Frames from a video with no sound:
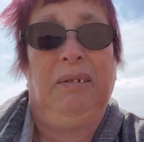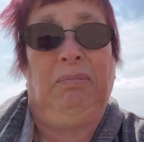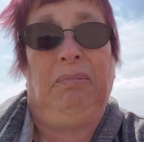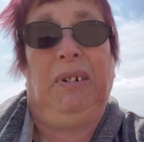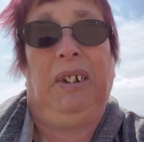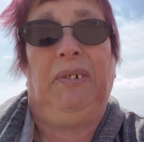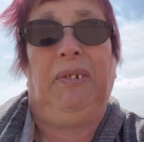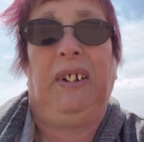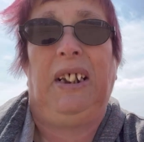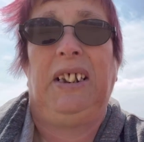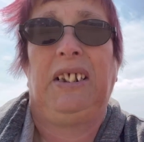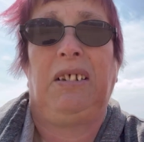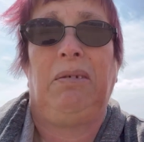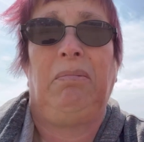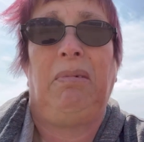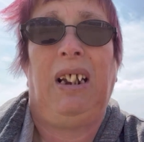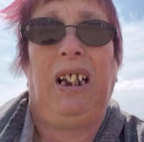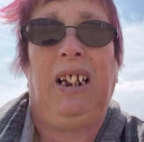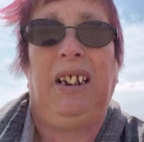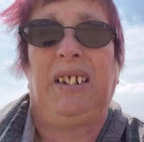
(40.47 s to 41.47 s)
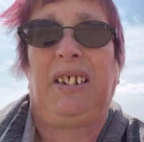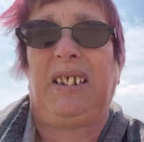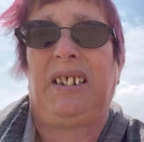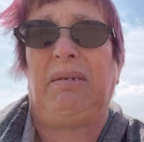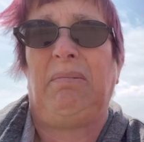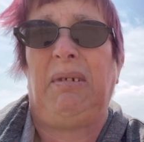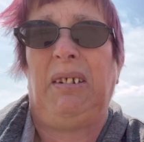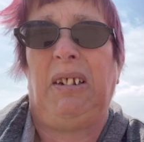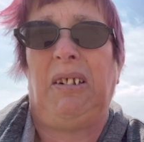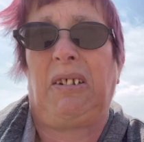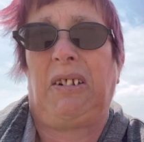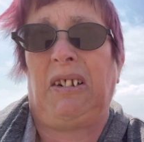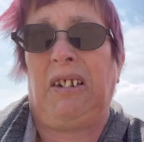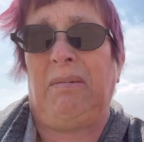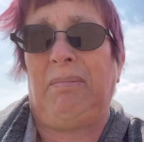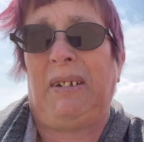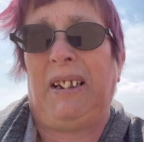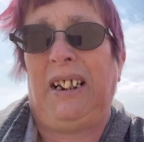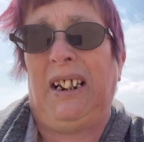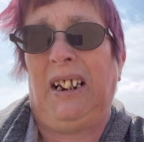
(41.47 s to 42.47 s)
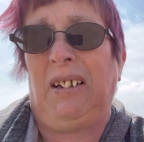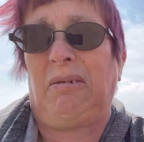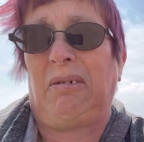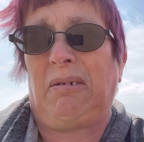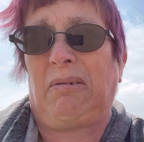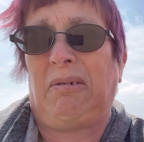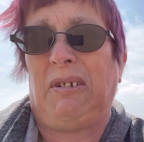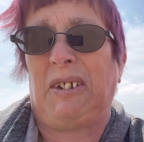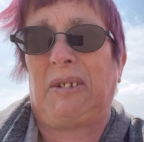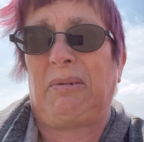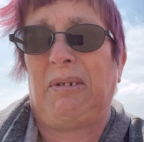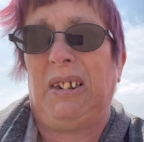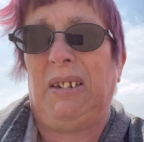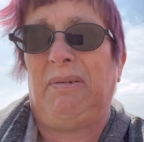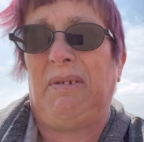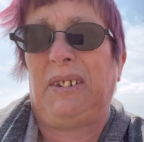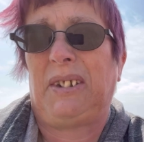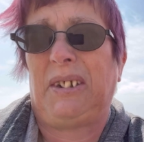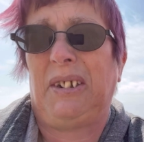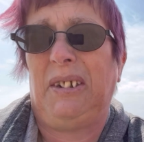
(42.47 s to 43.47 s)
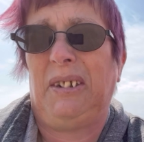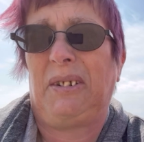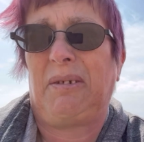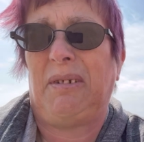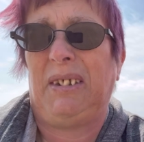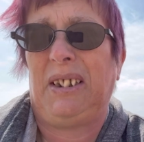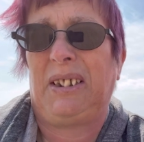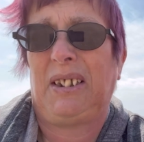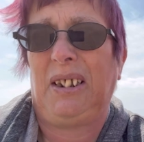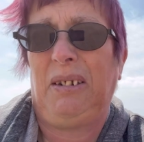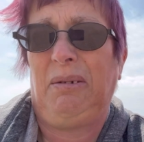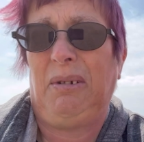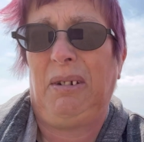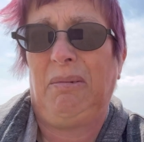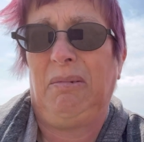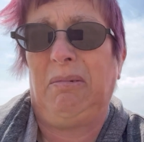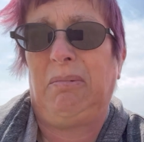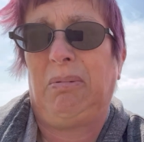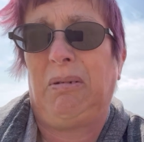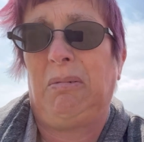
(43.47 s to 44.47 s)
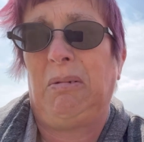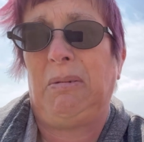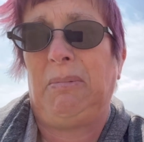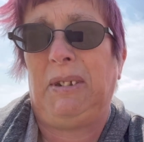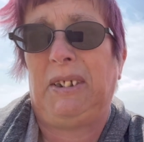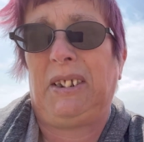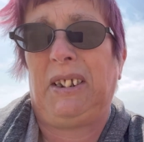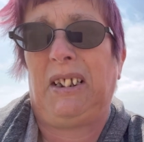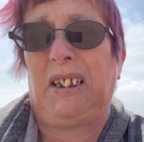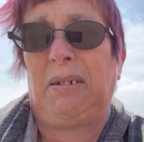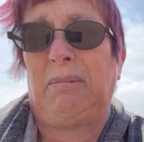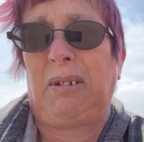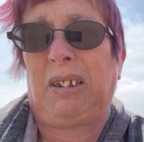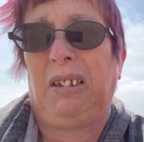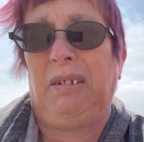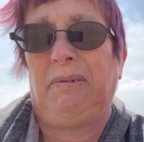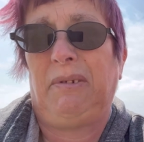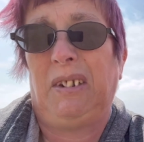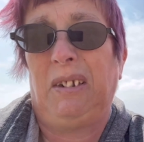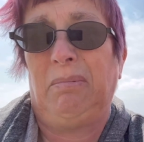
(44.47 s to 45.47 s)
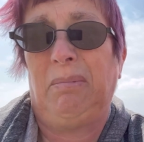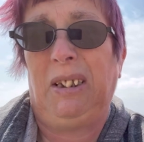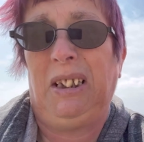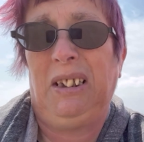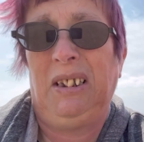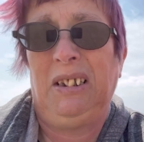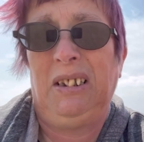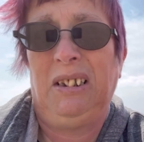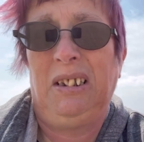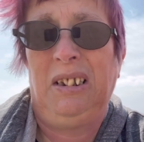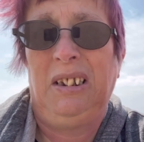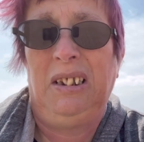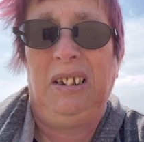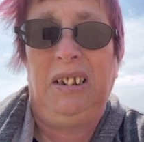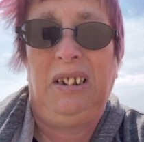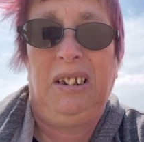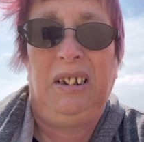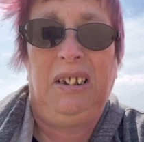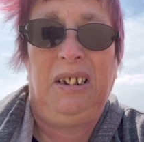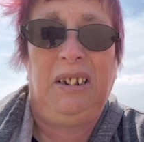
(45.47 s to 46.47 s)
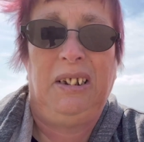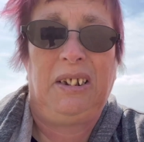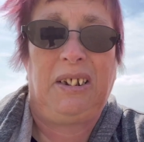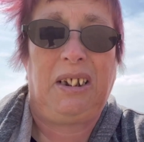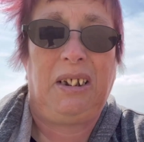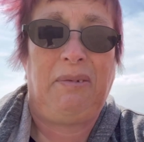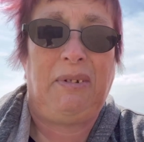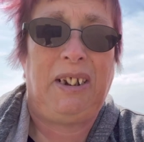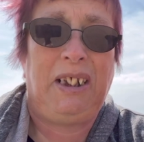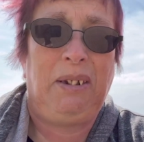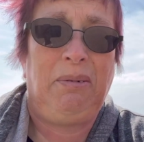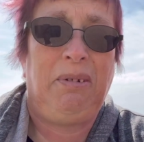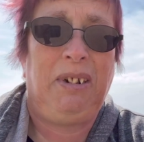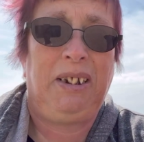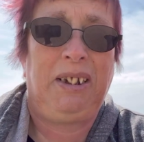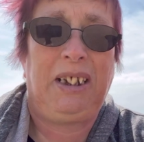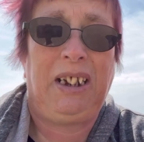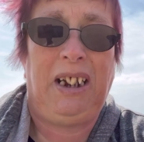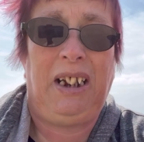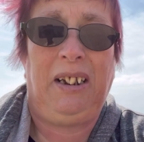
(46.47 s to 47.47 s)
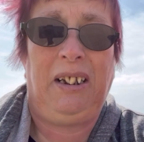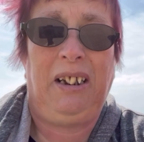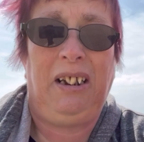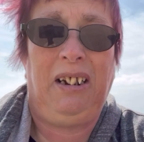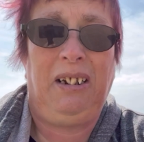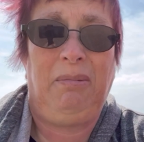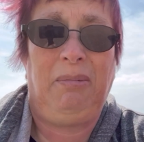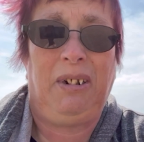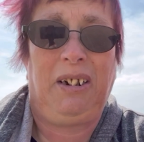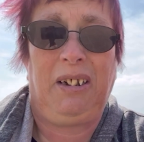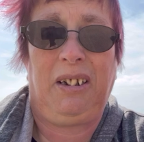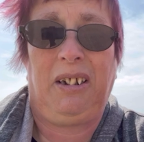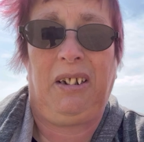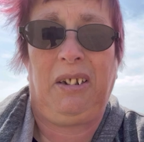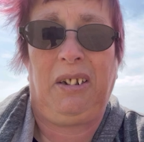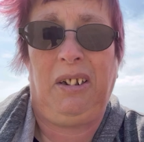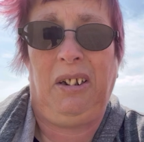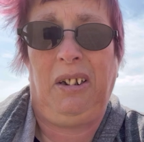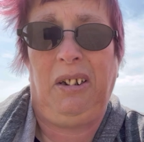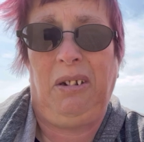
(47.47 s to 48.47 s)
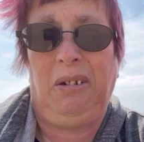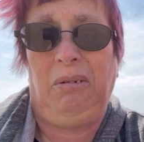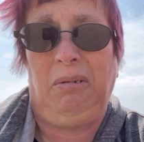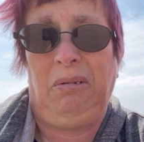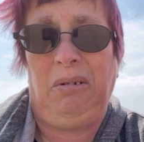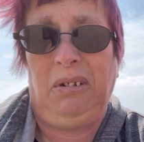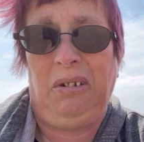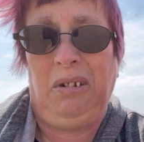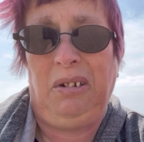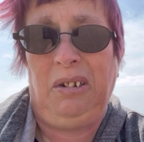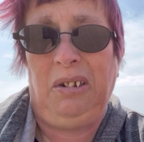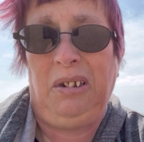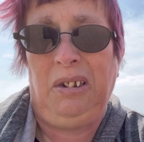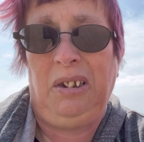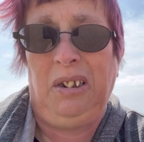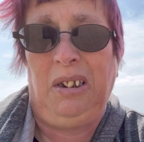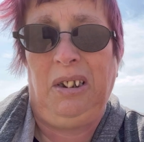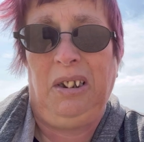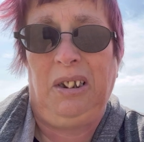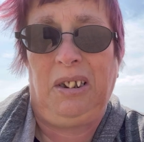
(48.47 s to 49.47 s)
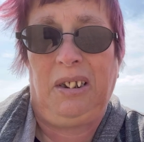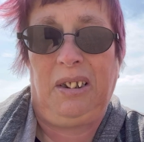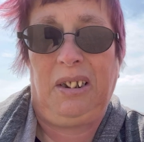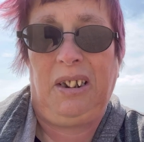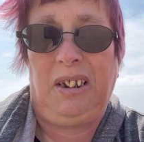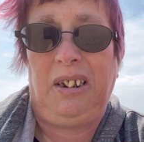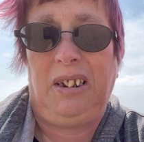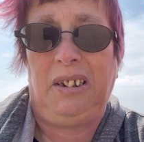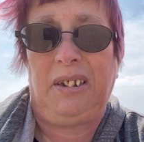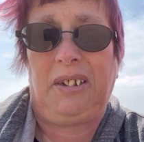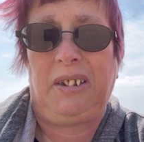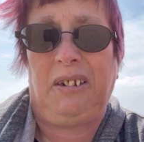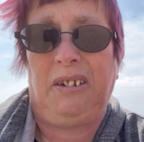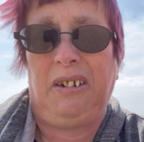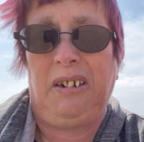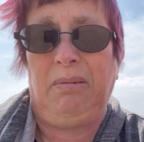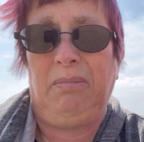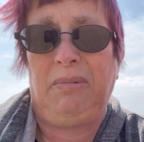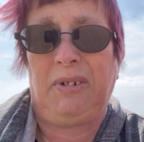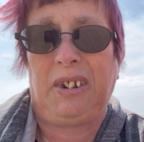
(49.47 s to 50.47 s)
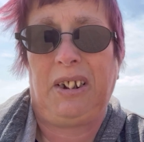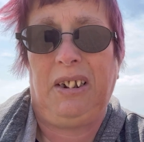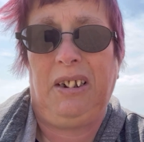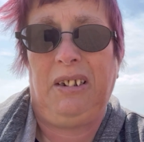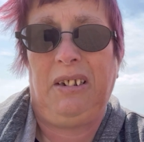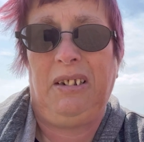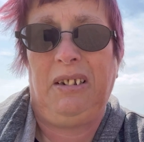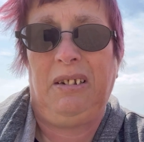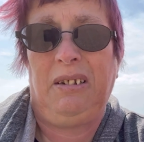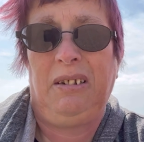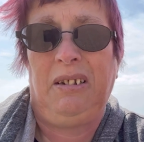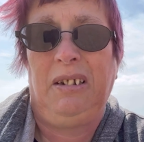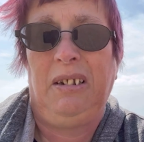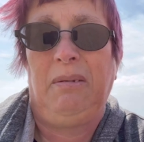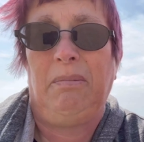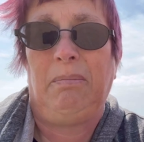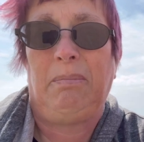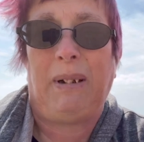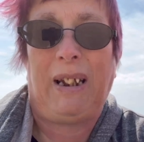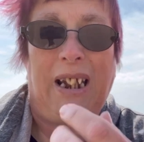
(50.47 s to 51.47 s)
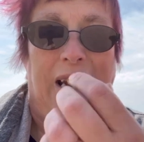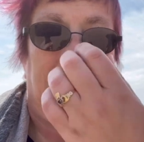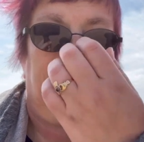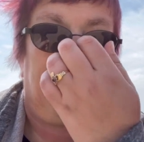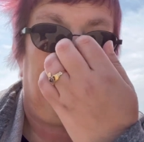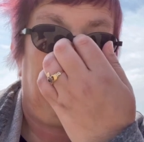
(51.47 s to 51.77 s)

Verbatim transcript: if it is a mess, we're looking at about eight quid's worth of surgery so I will probably be setting up a GoFundMe so anyone can help I, I know that times are bad